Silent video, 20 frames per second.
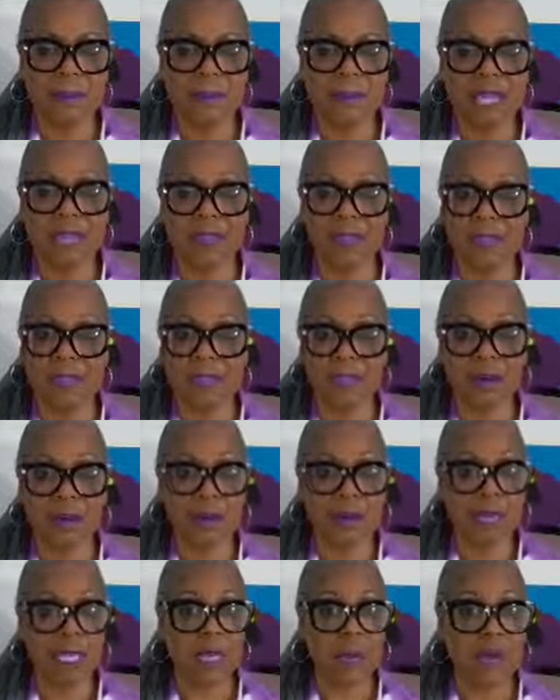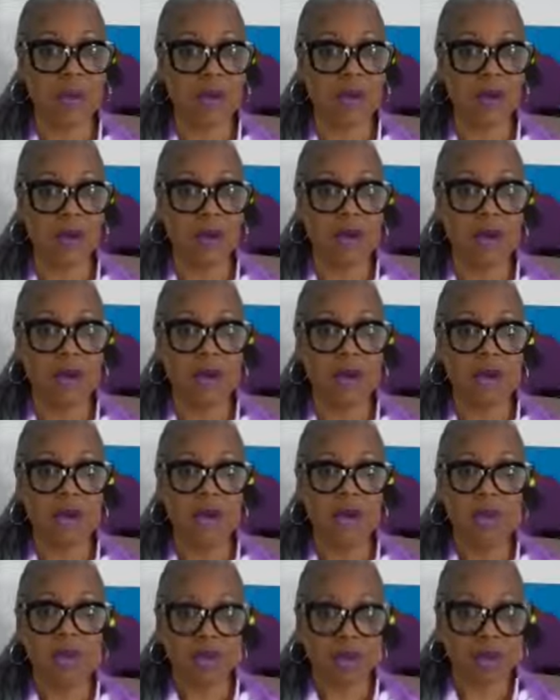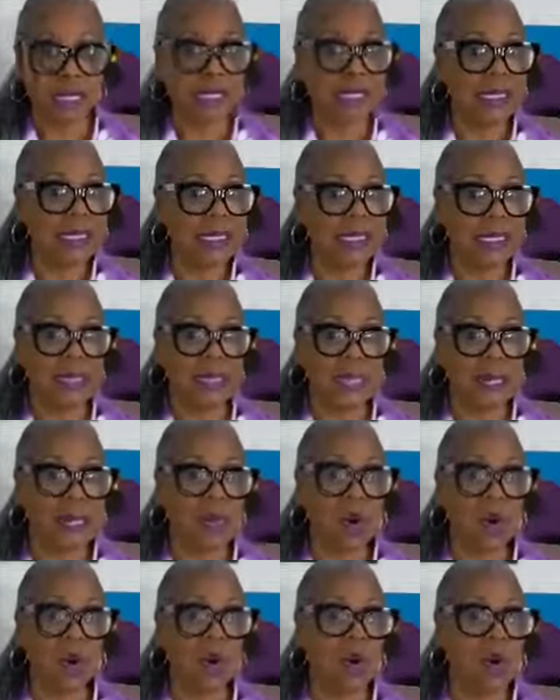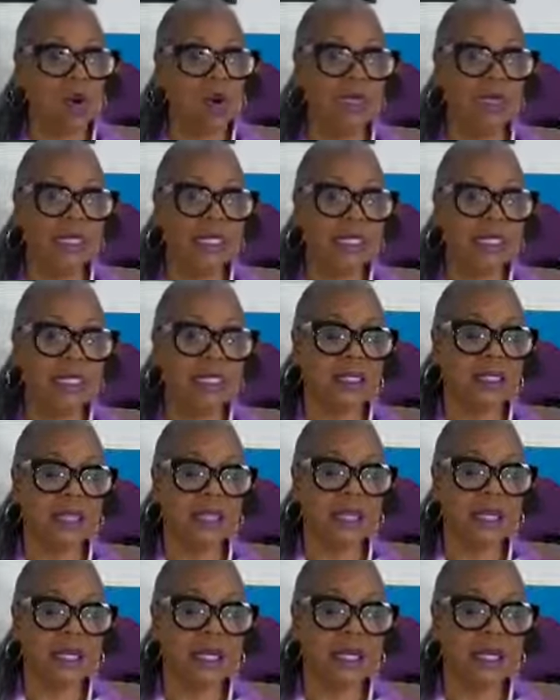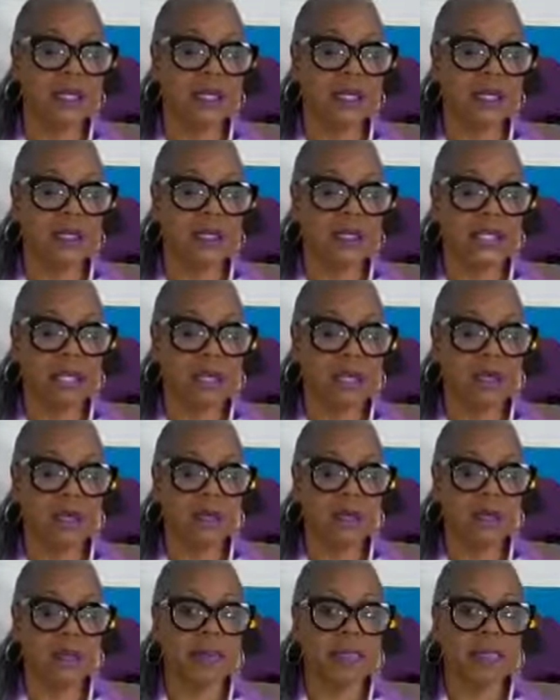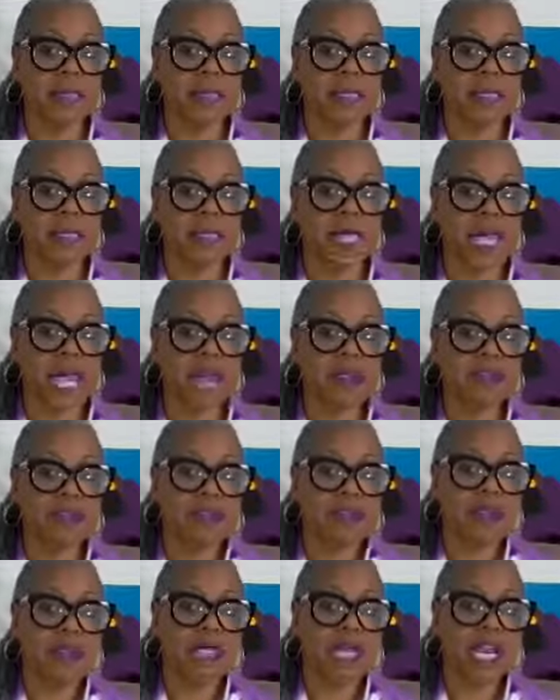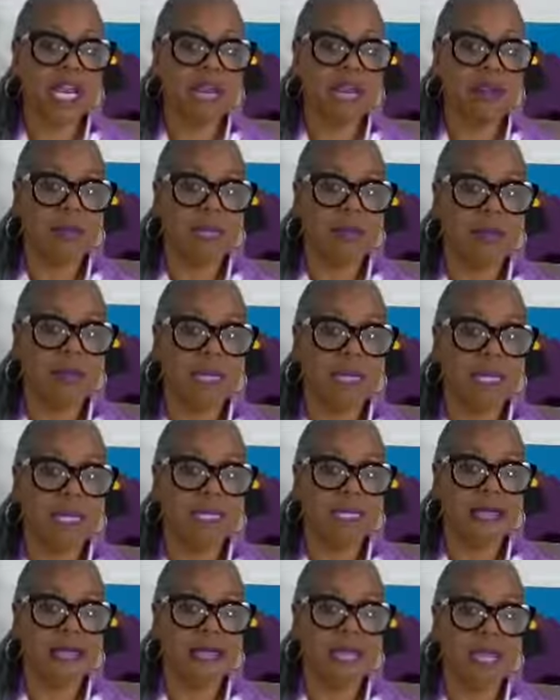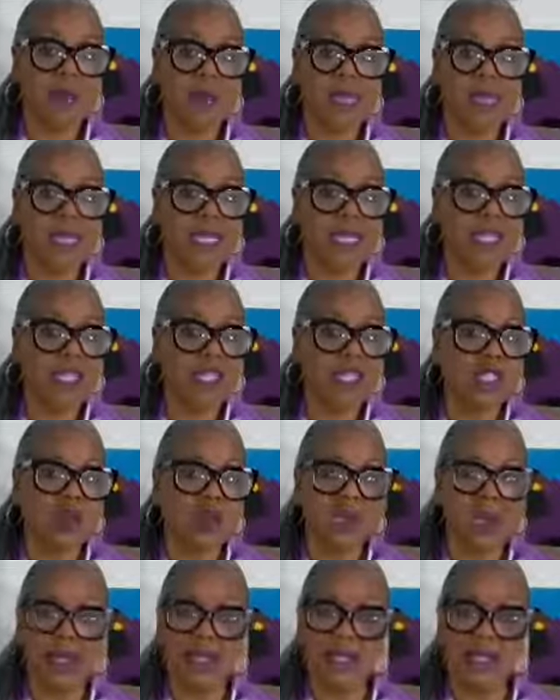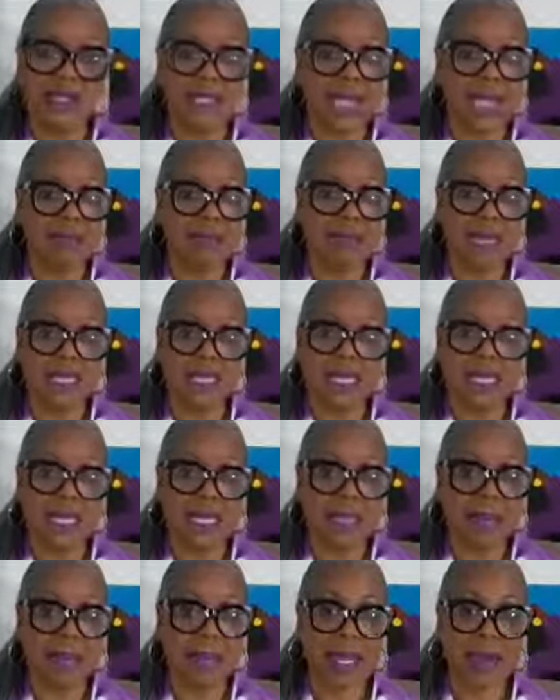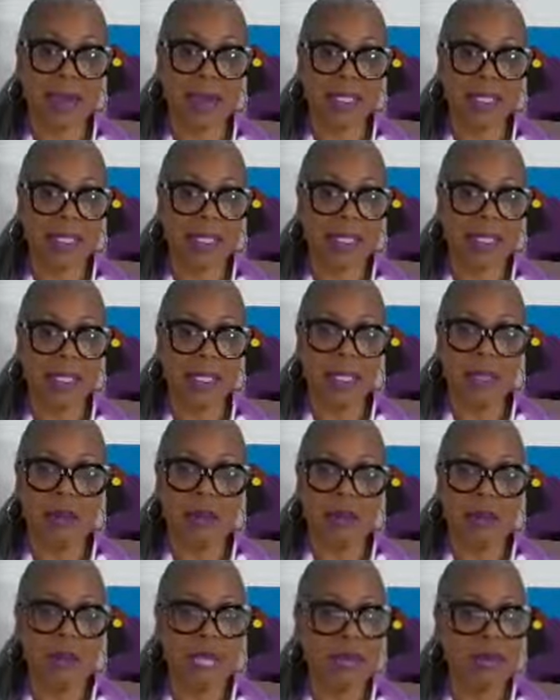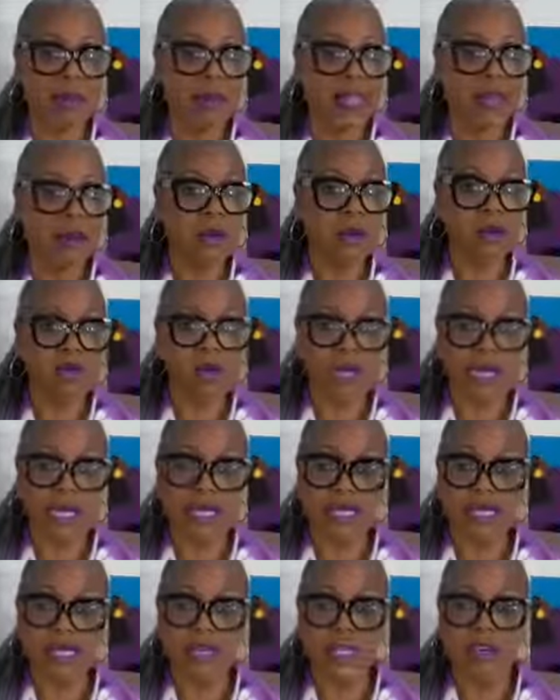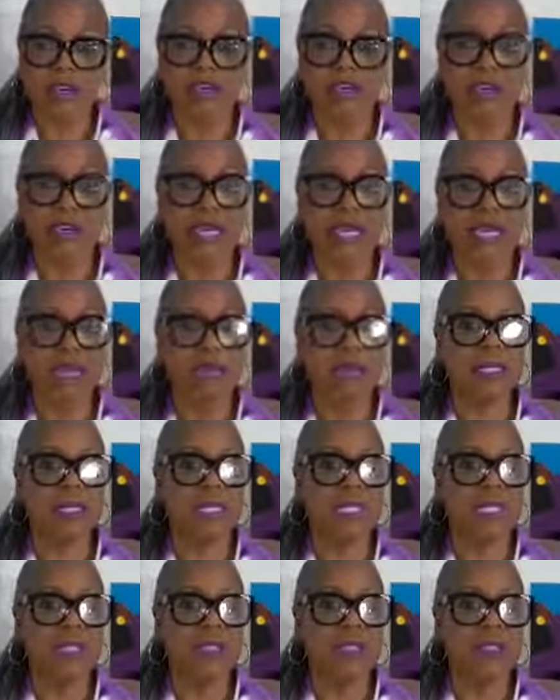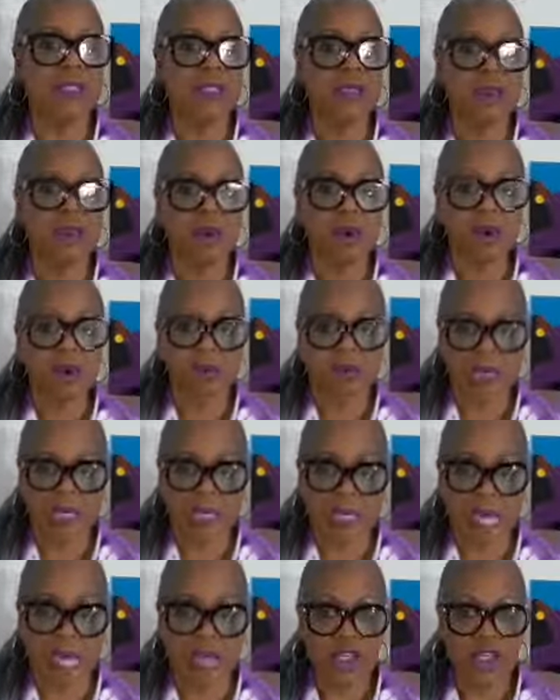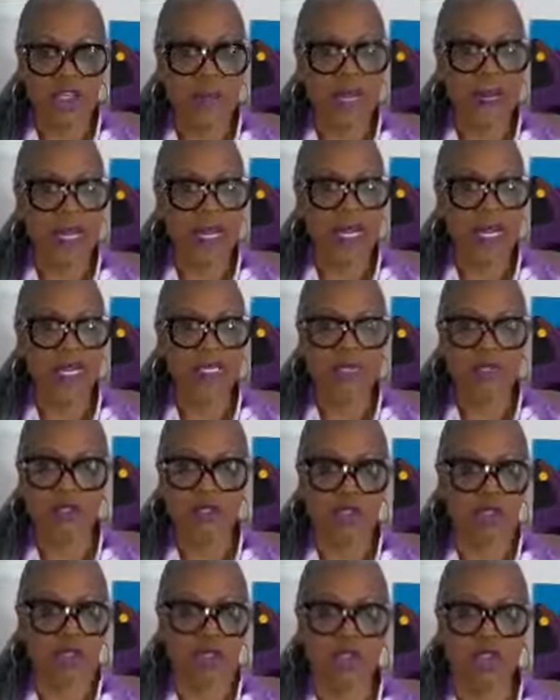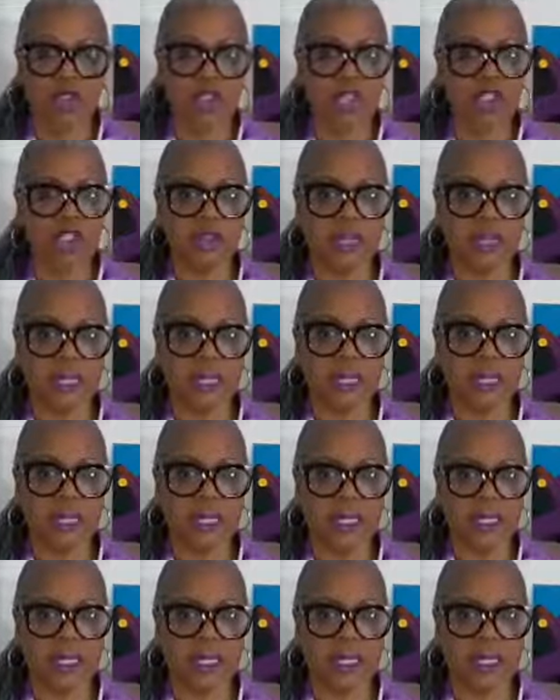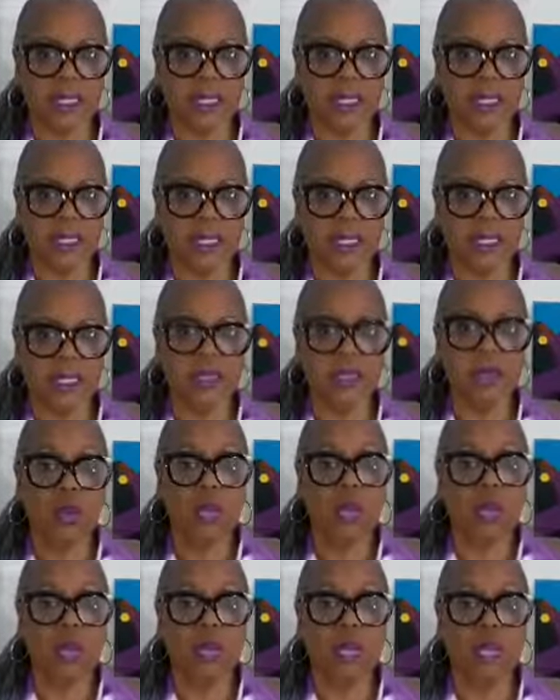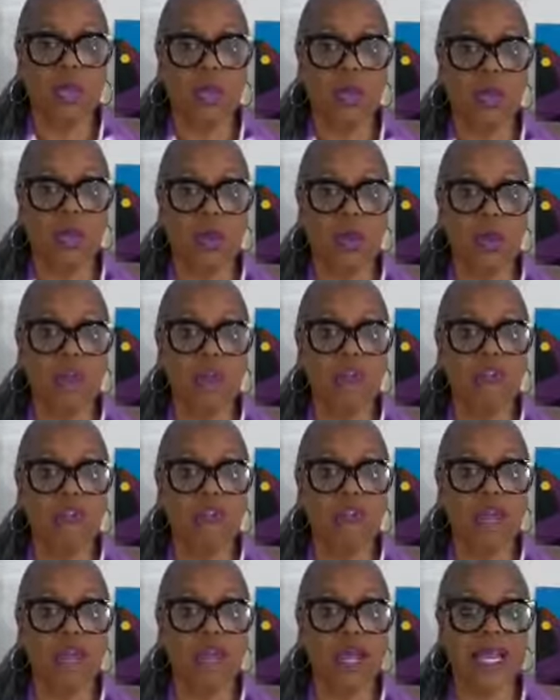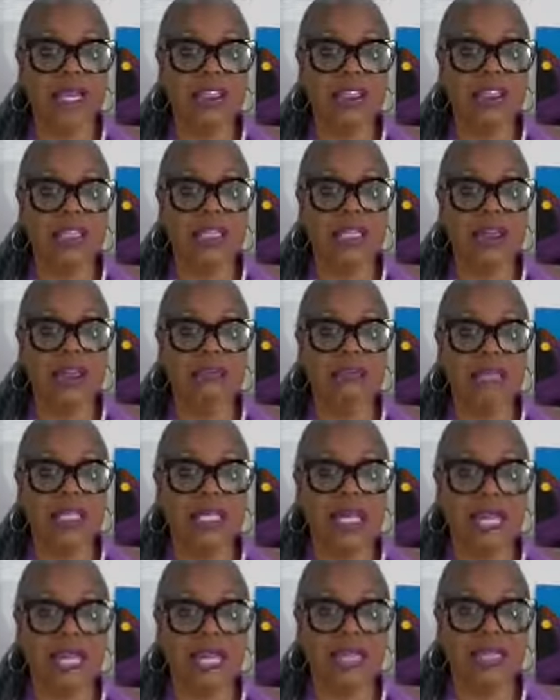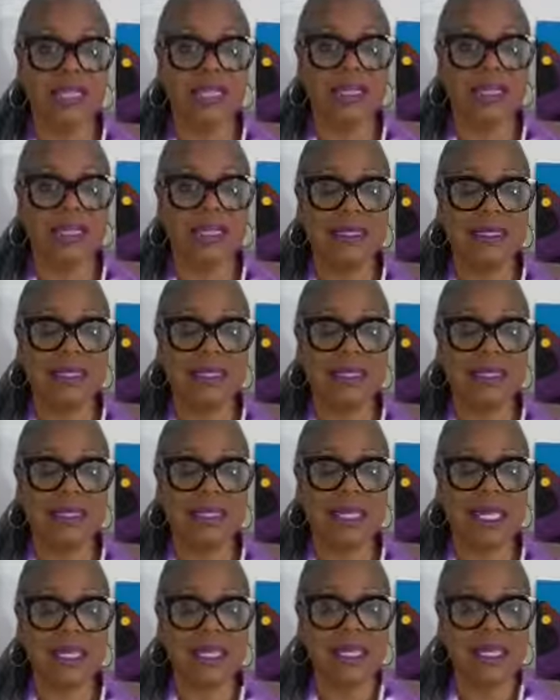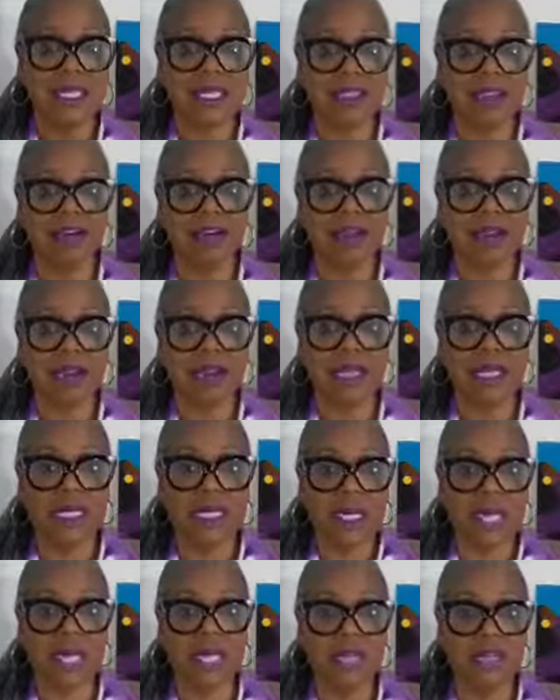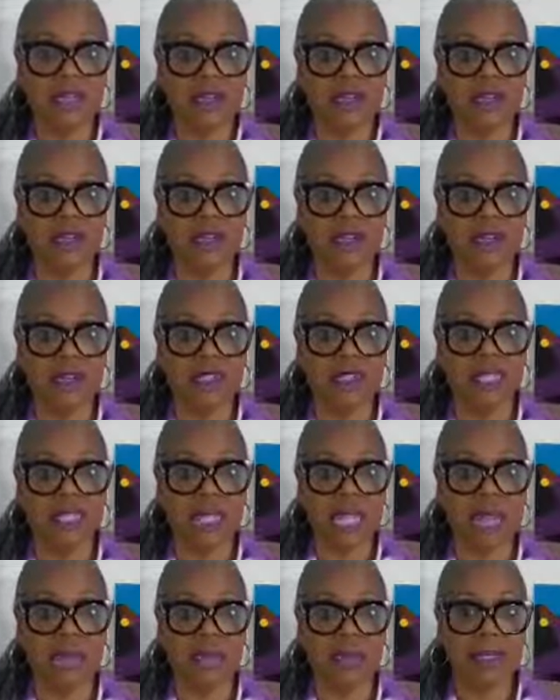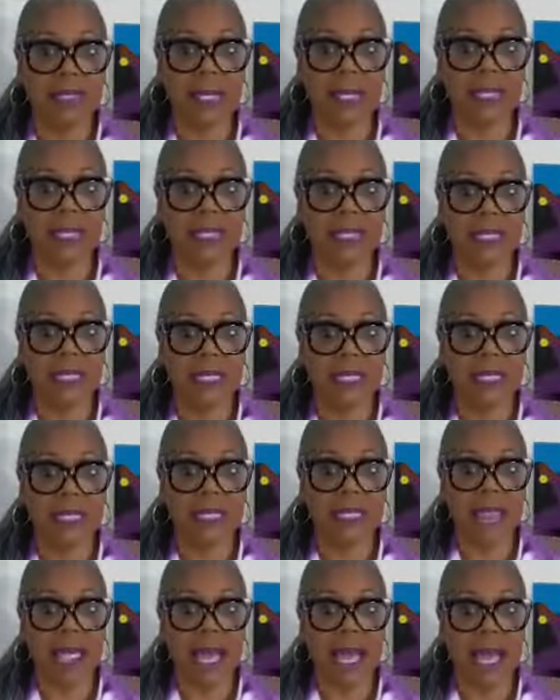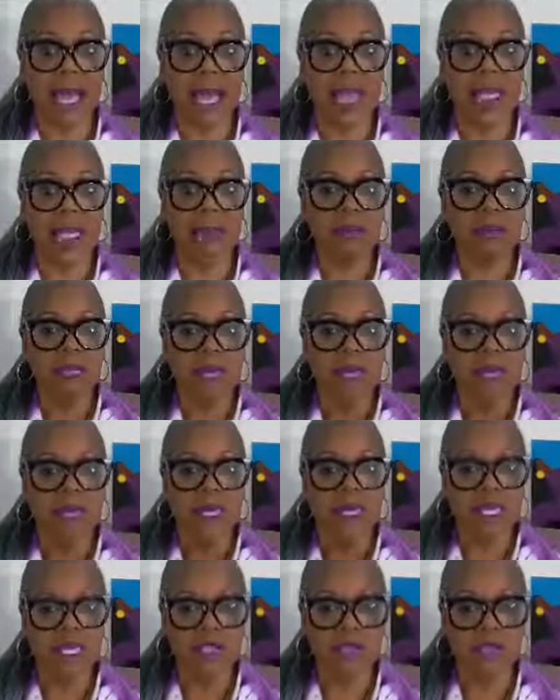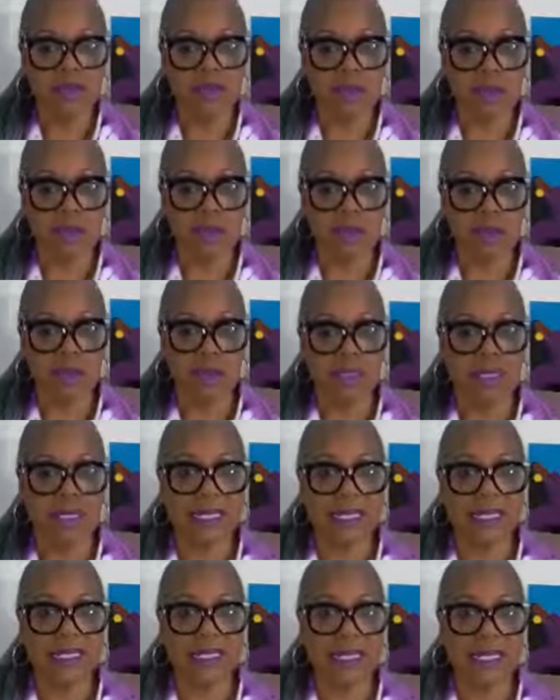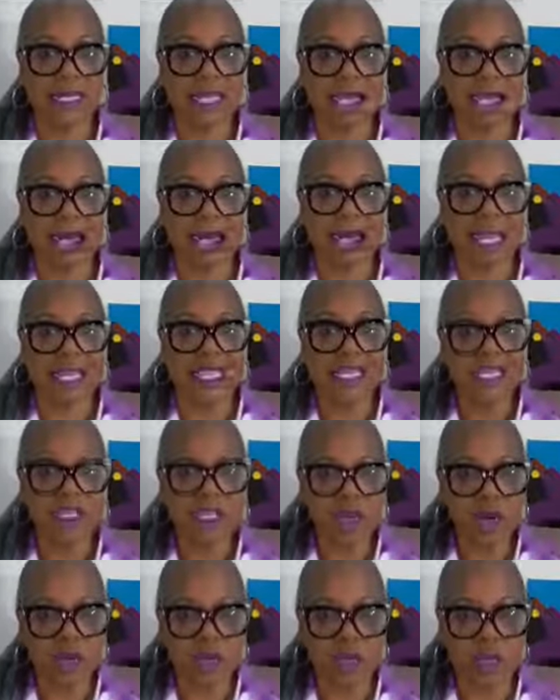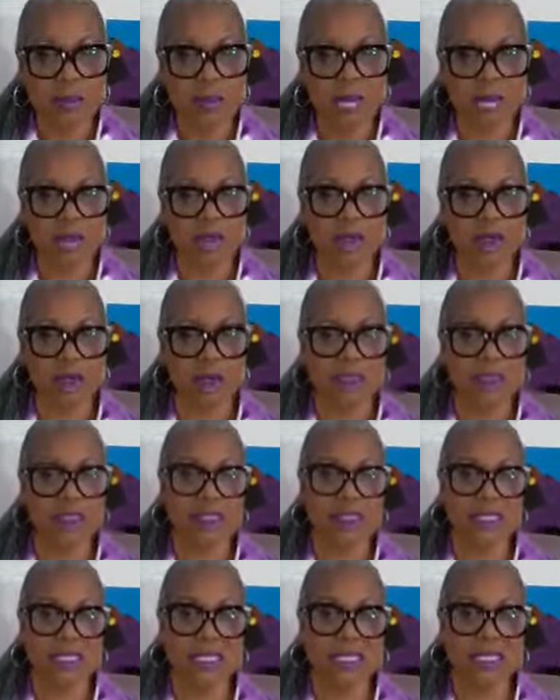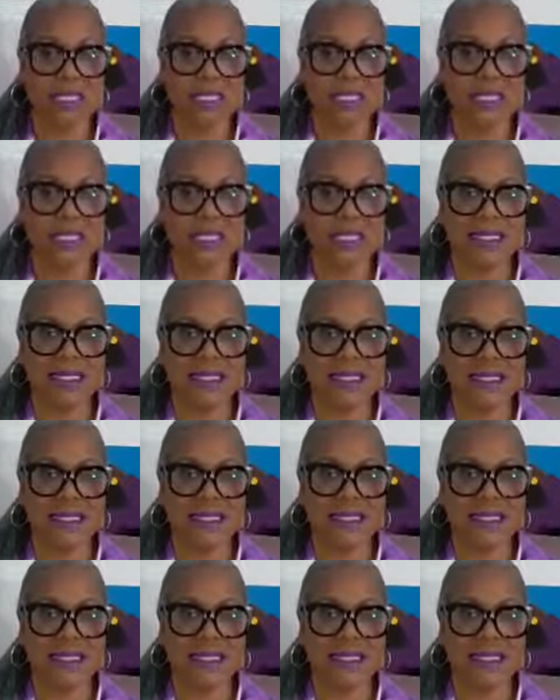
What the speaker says: And then there are people who really step wholly into their purpose after retirement because maybe they didn't spend the time thinking about it. Maybe they were raising their families, preoccupied. There's no judgment in it. It's where we are. Where do you find yourself today? In this very day, can you fill in that blank? I am committed to a purpose. I know what my purpose is.